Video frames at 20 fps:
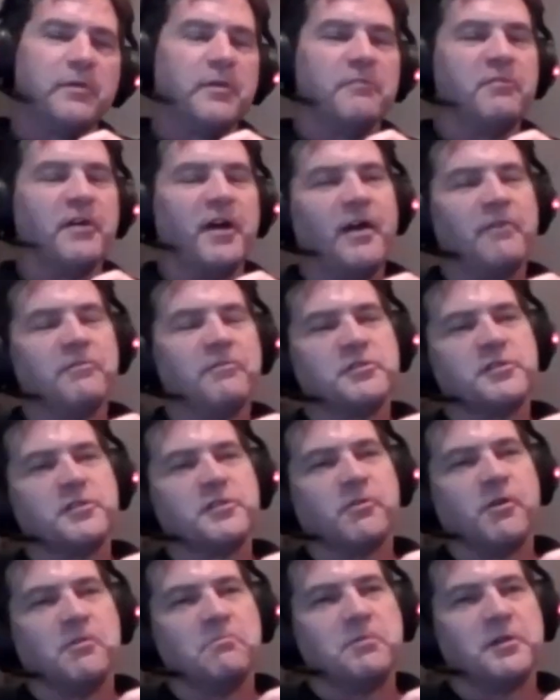if I have a
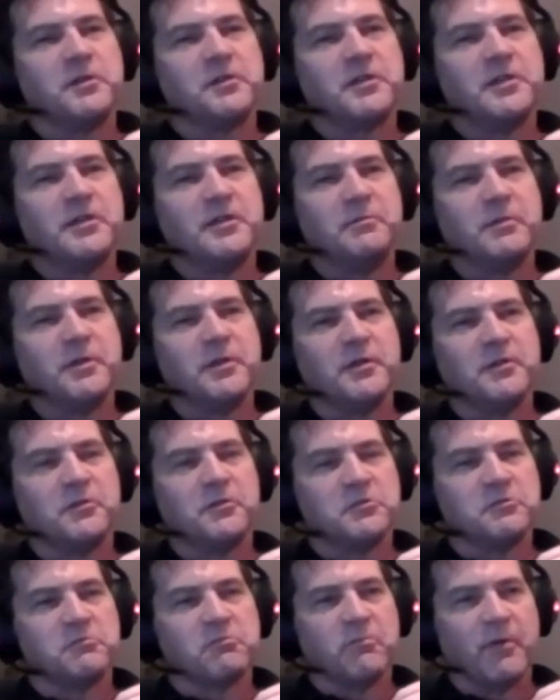0-bit key being
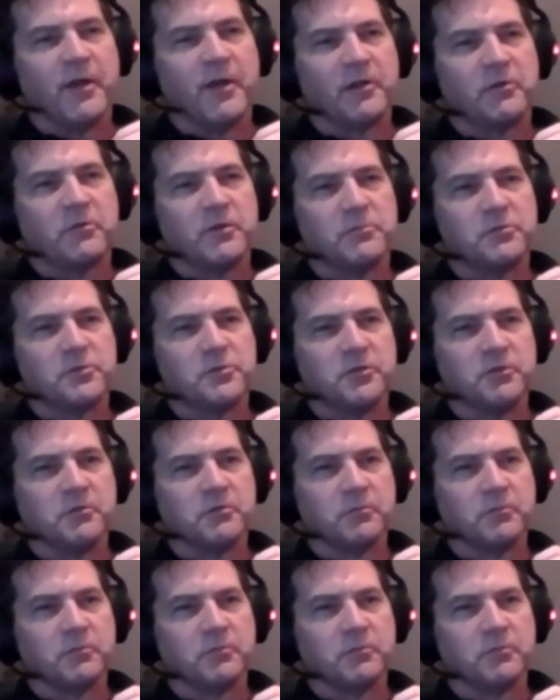used for my encryption?